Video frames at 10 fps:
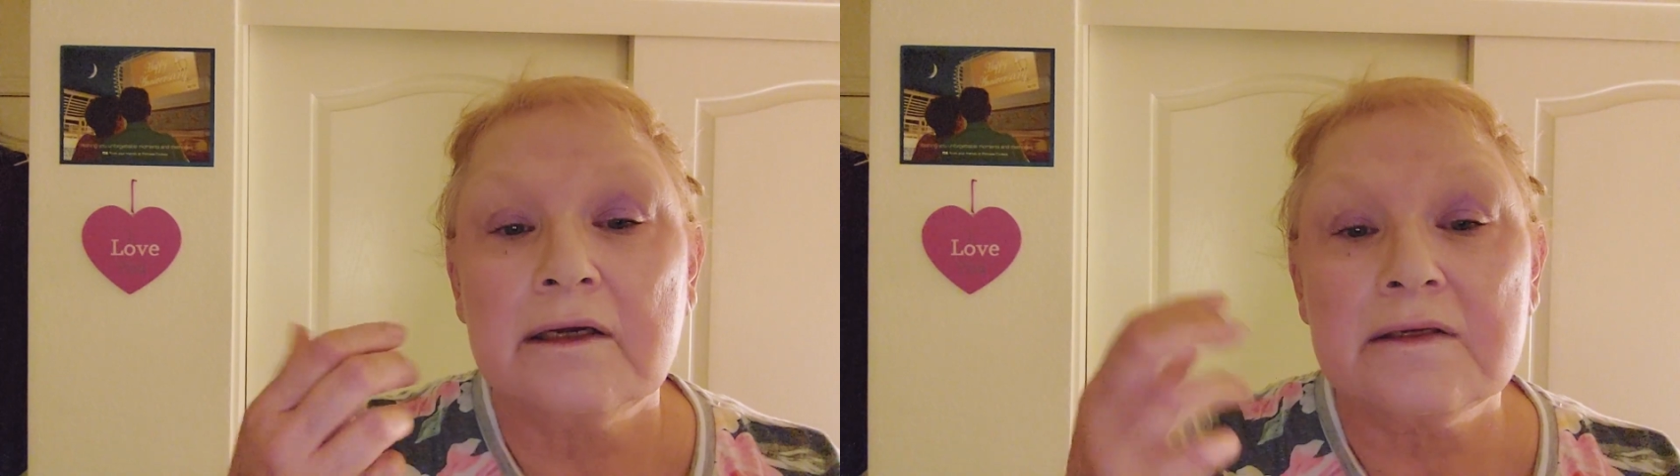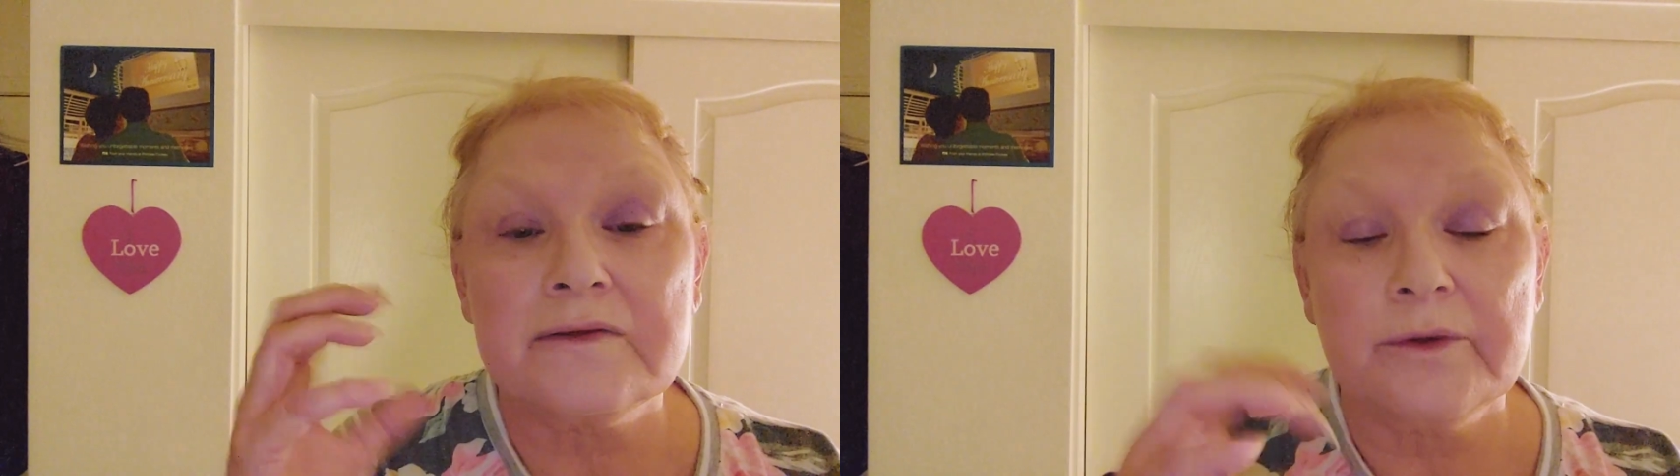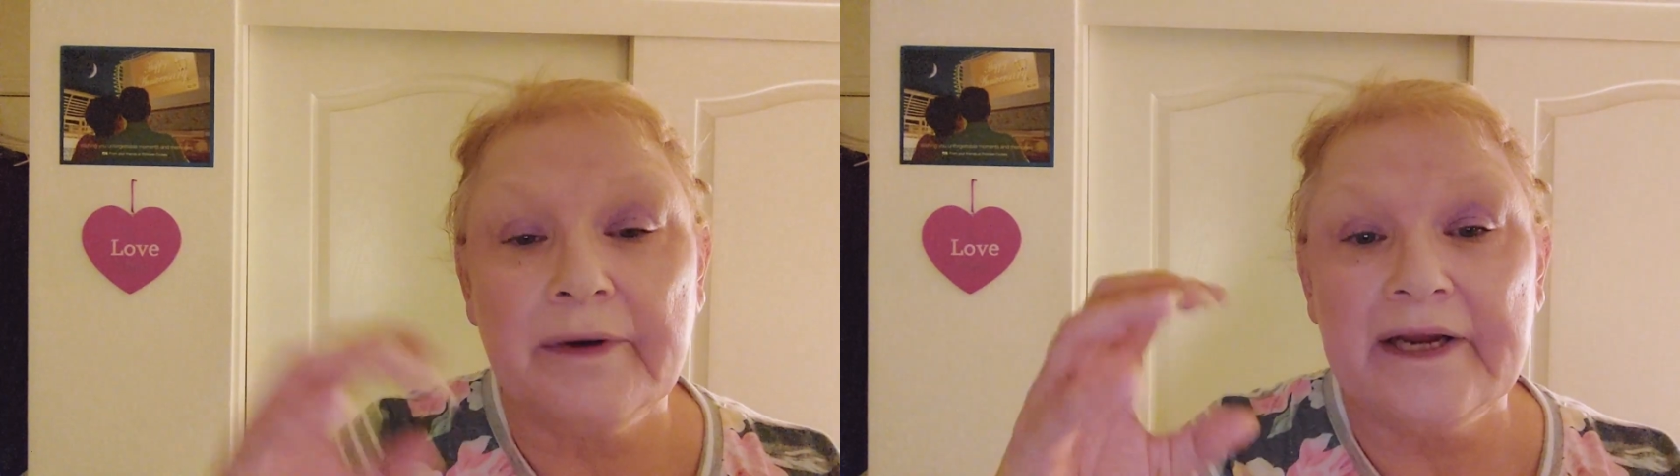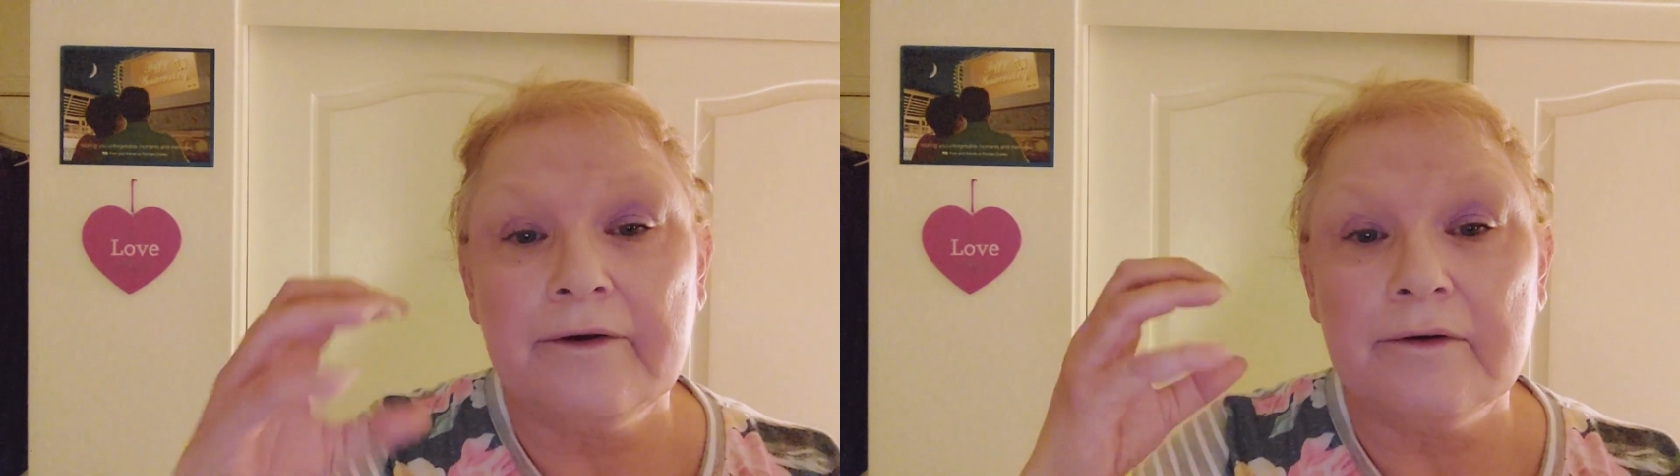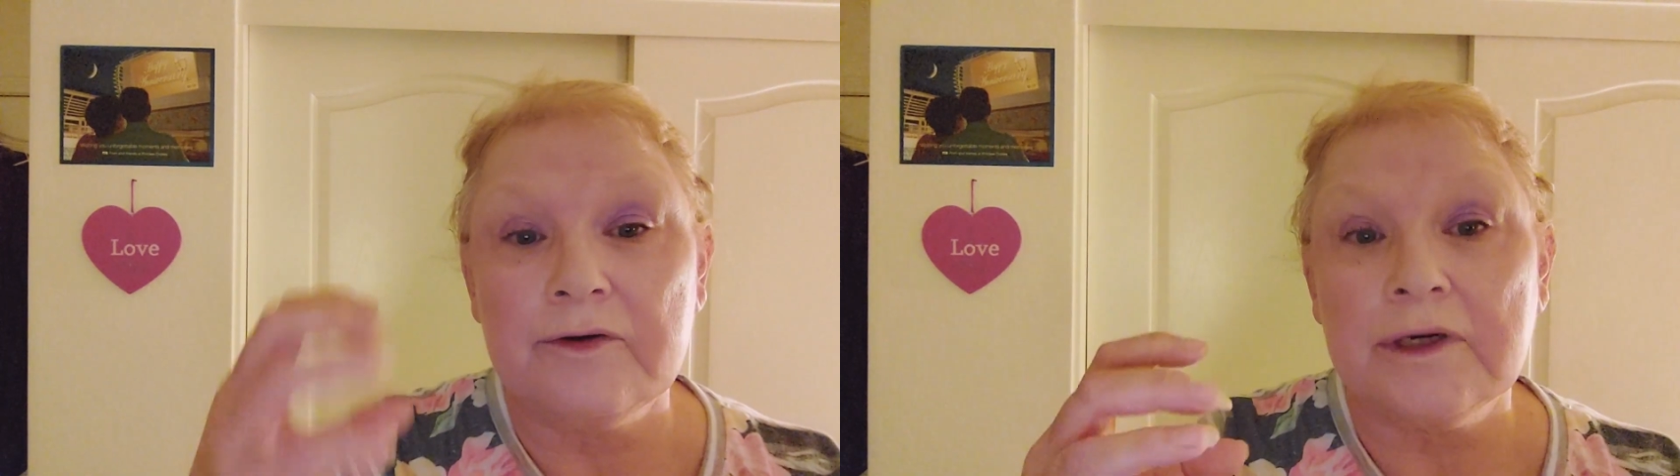is to wait
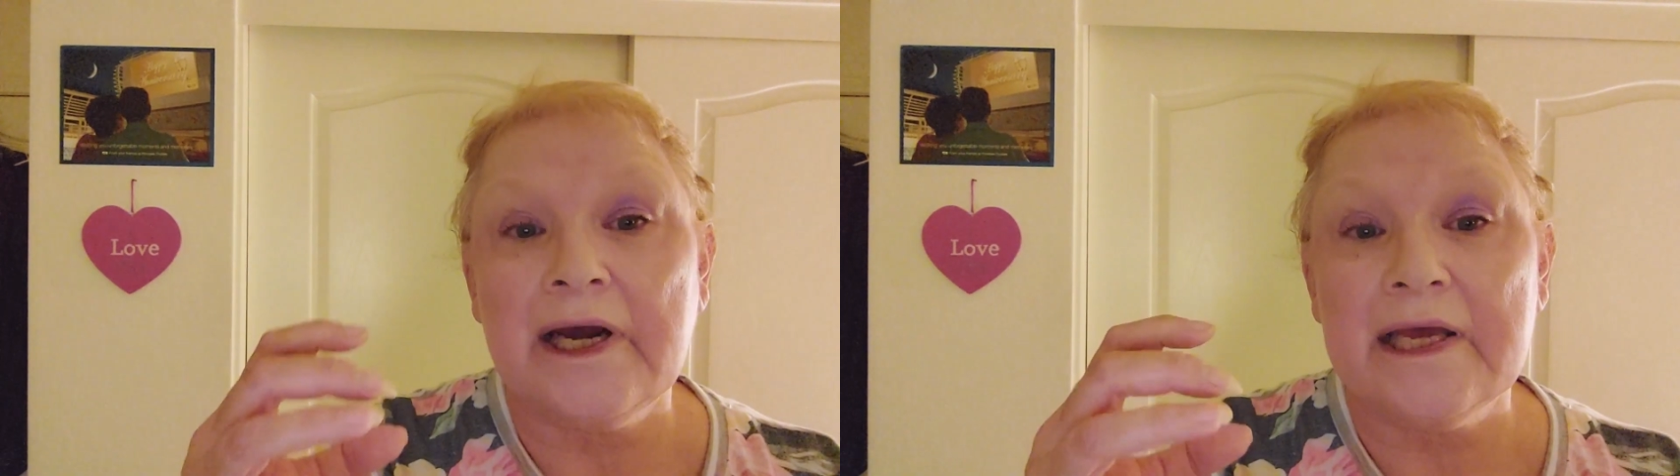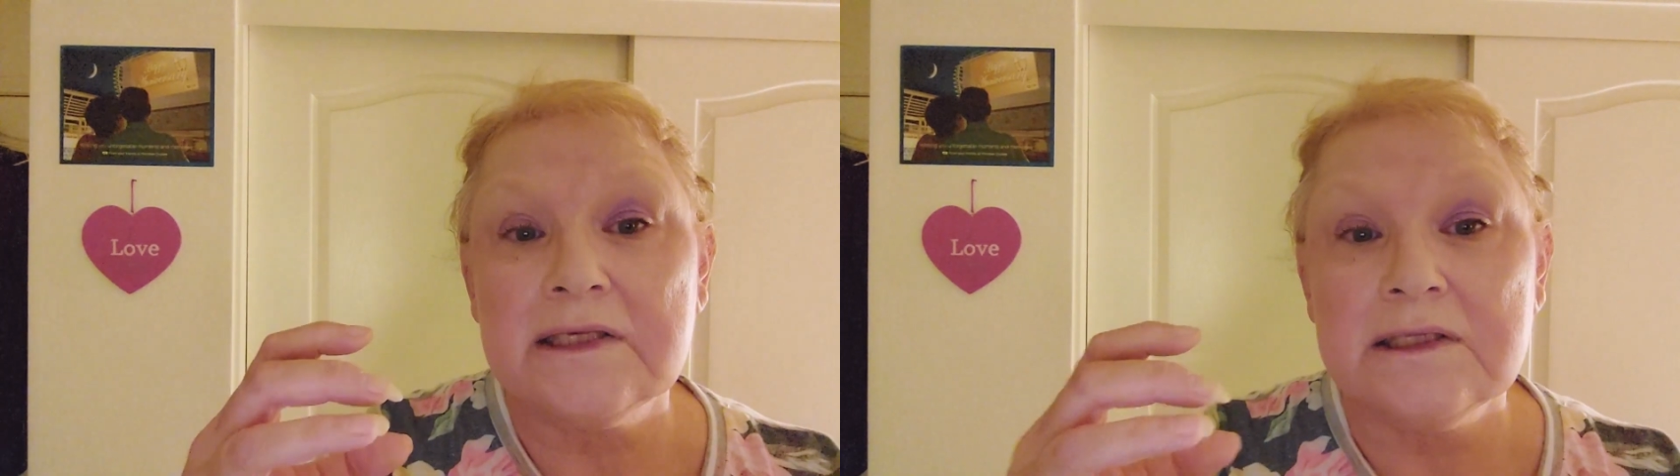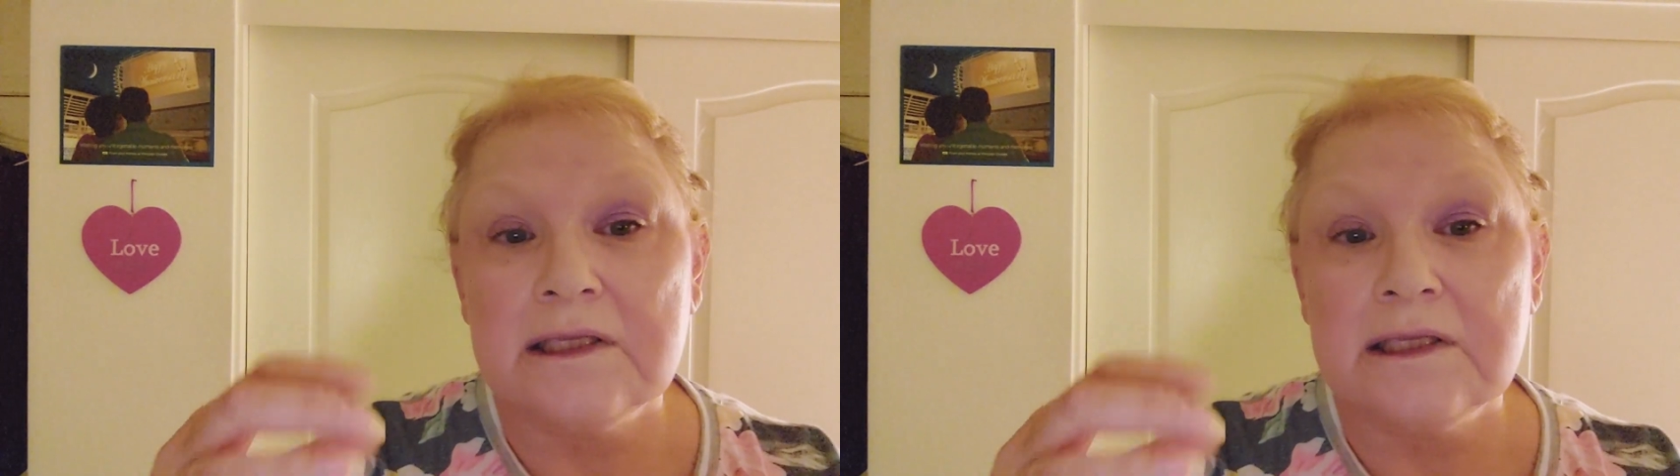till it dries.